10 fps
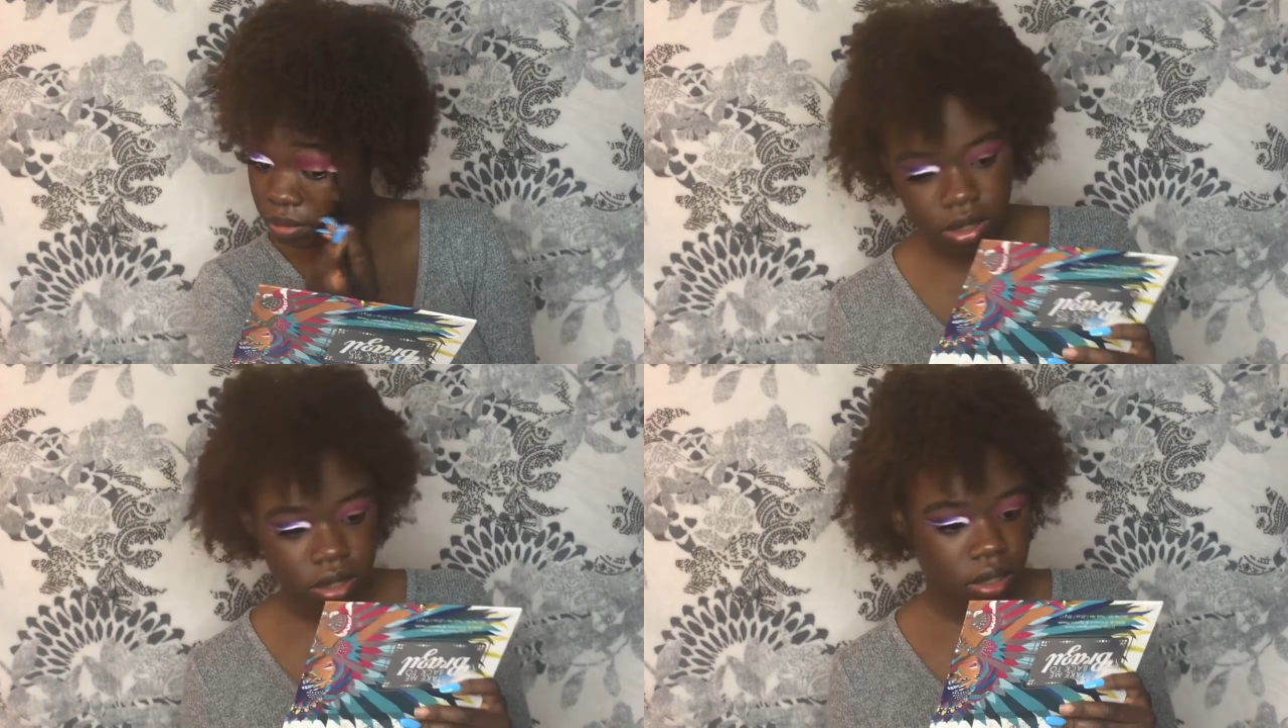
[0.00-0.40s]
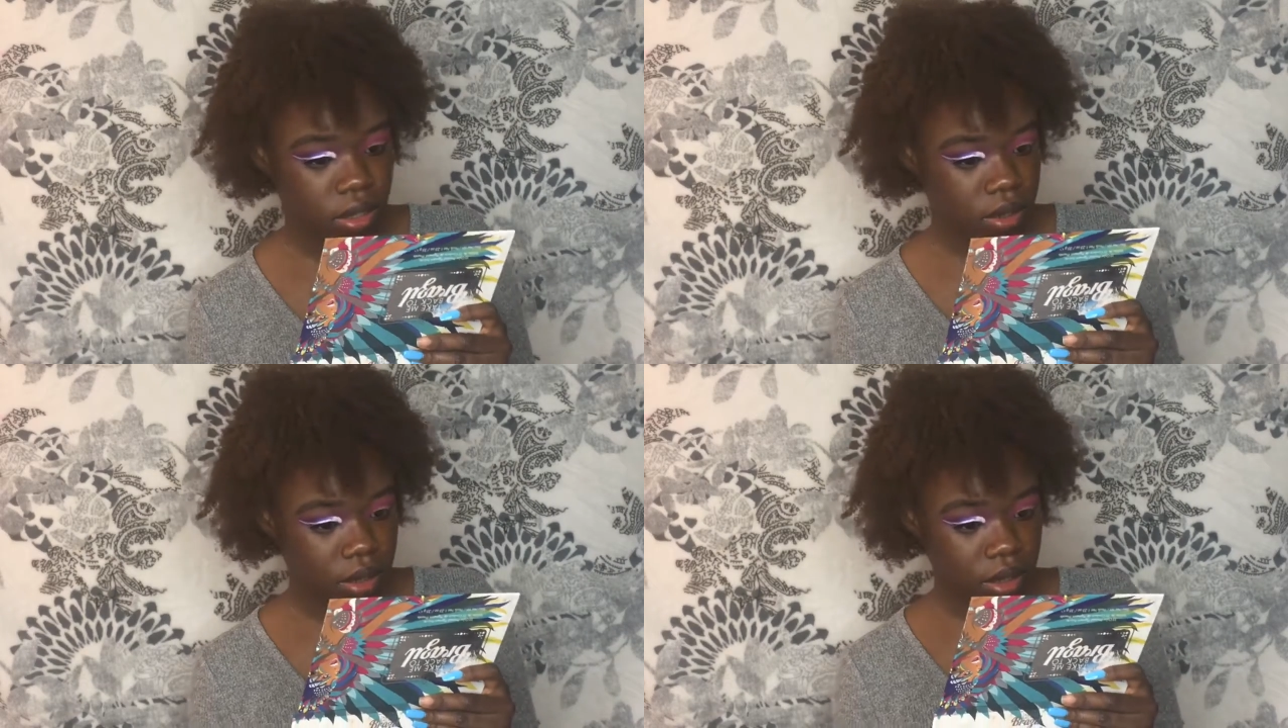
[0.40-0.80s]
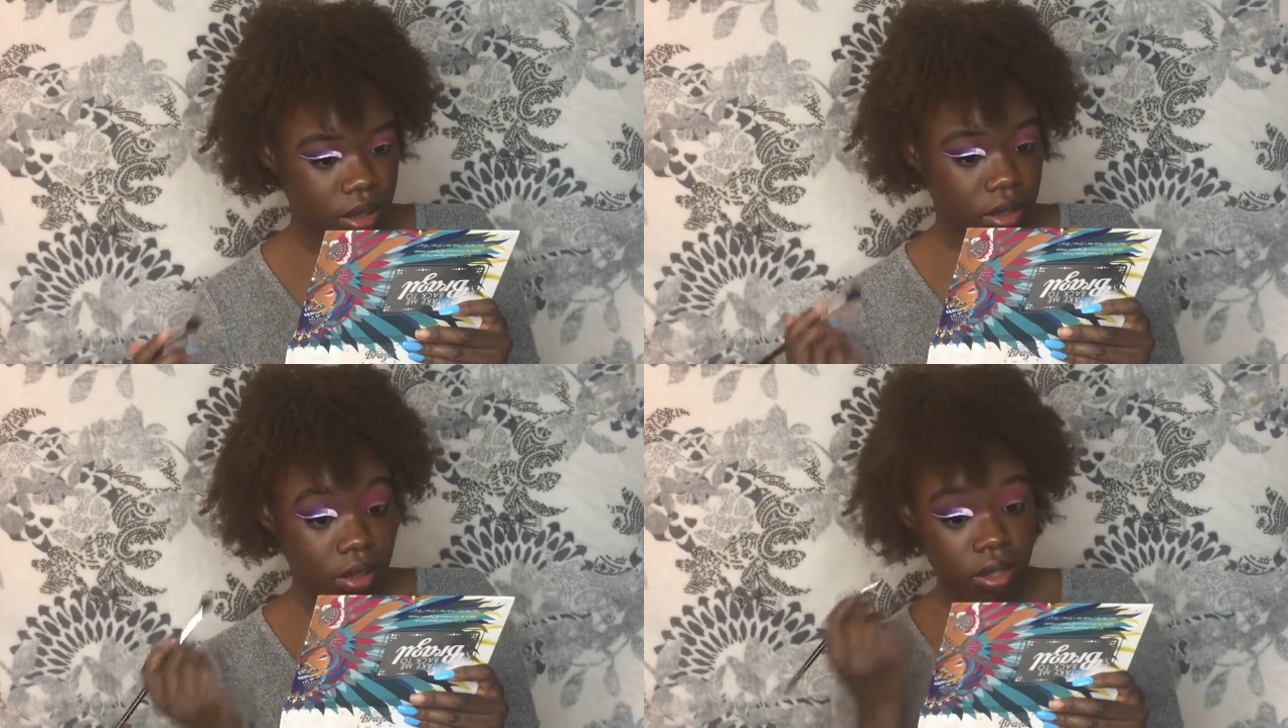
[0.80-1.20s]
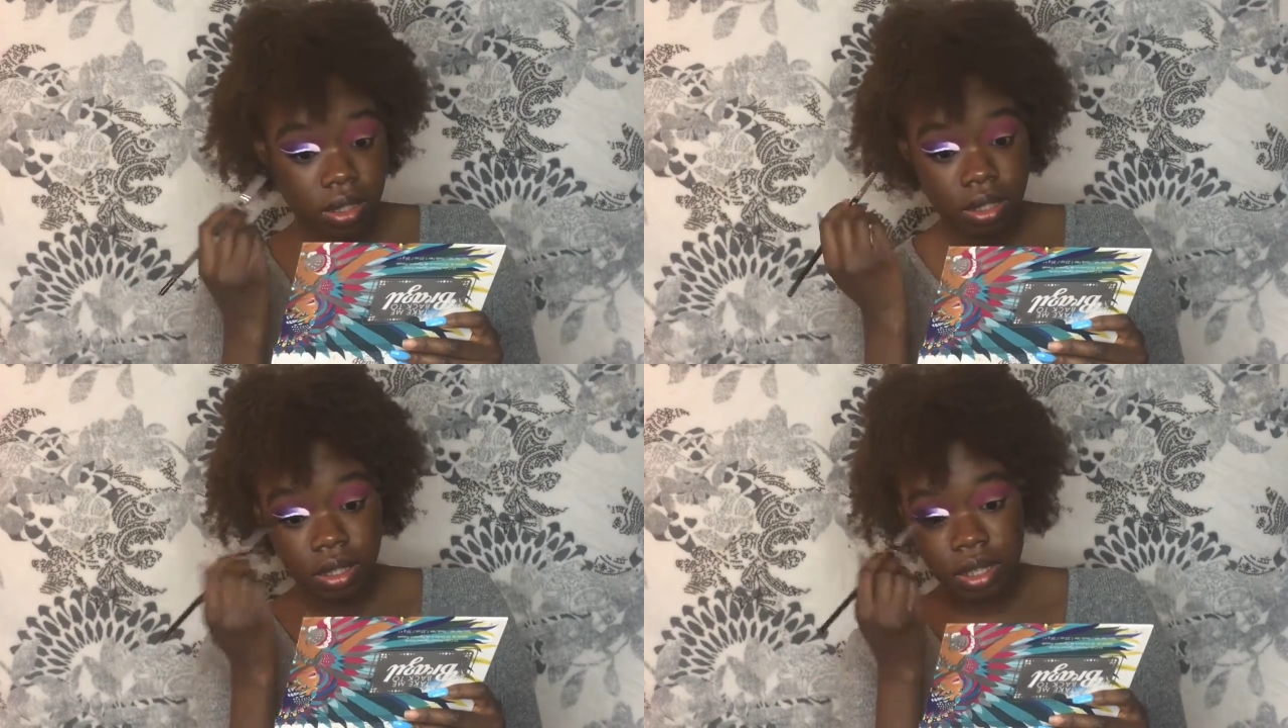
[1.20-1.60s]
And it doesn't look
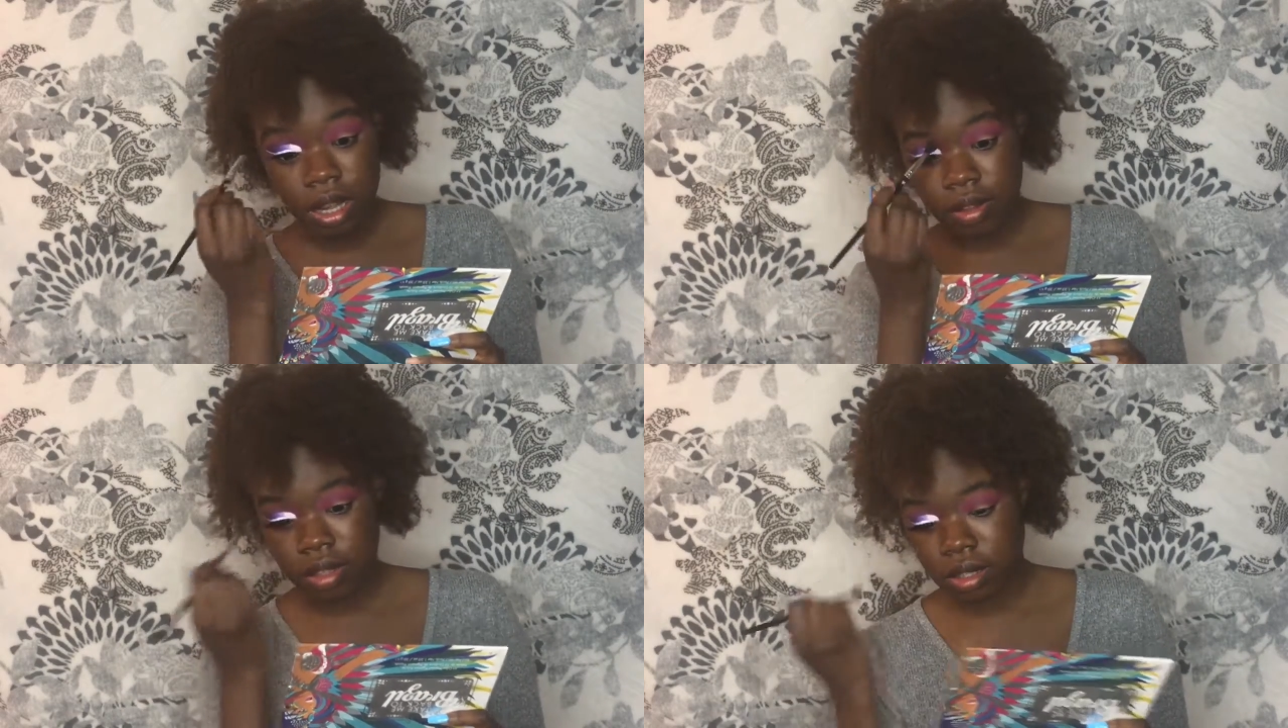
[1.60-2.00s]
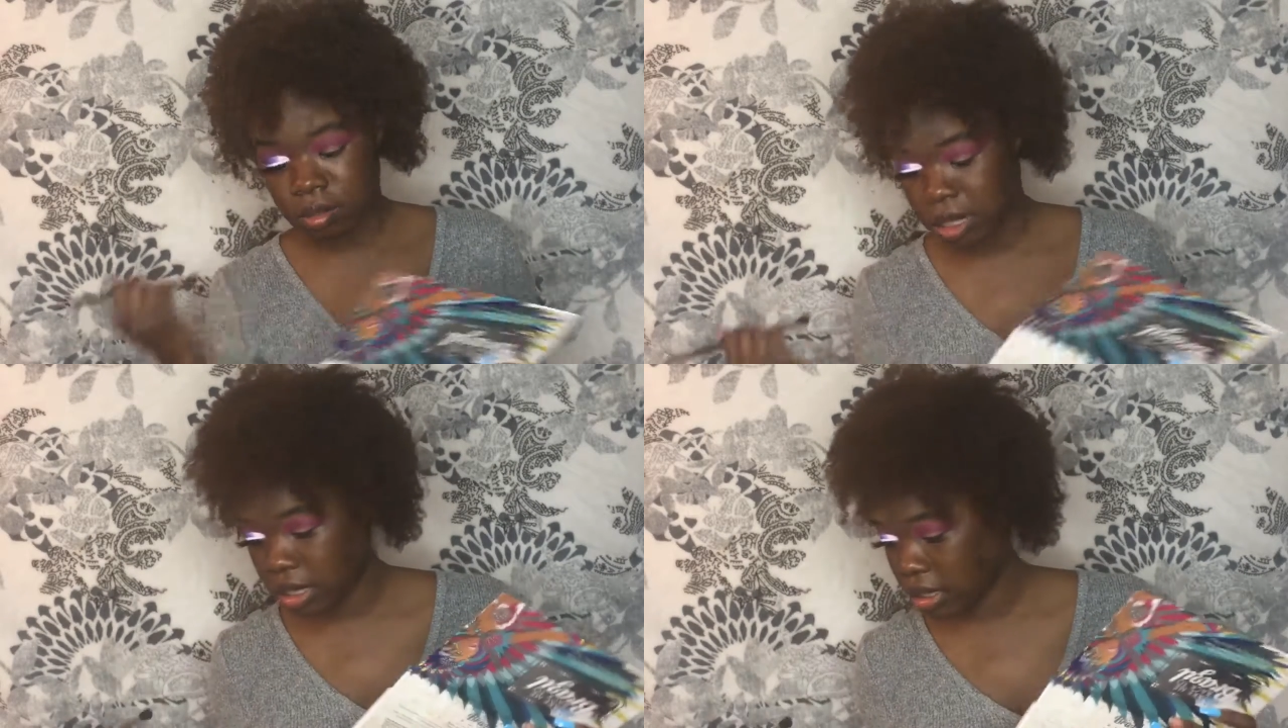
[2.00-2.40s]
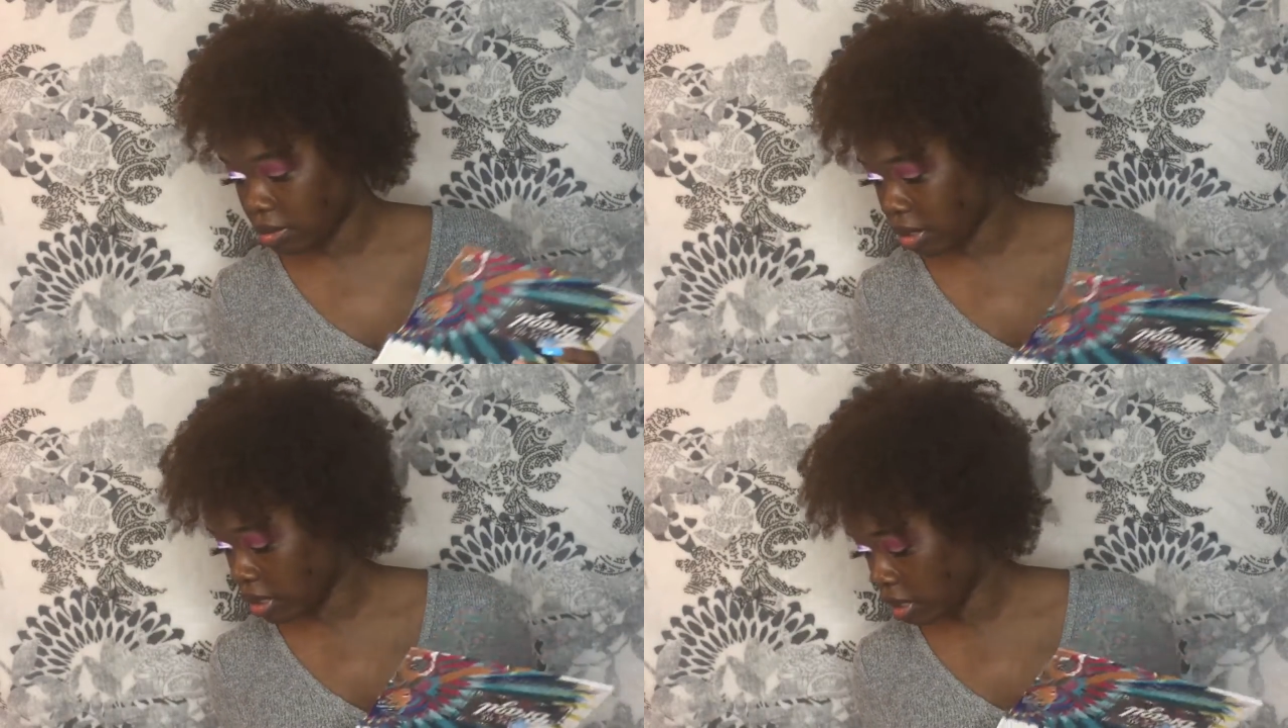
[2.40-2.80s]
like how this blends really